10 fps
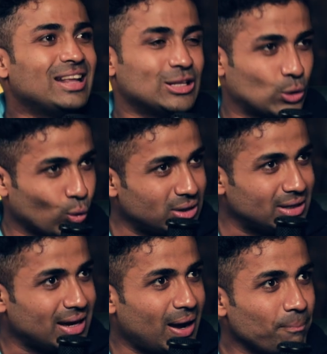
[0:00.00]
In
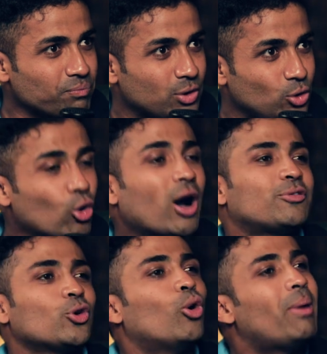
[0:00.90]
sothidya, you
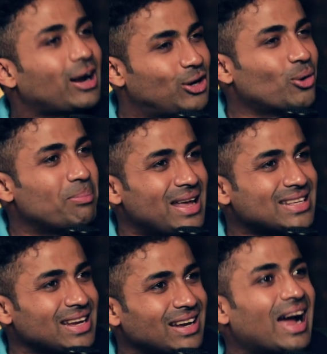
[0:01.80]
have to go back to your
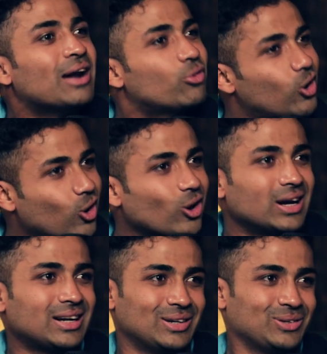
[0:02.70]
basic and work on
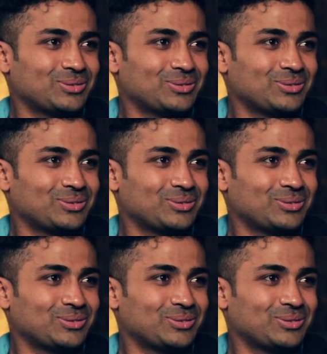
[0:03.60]
it.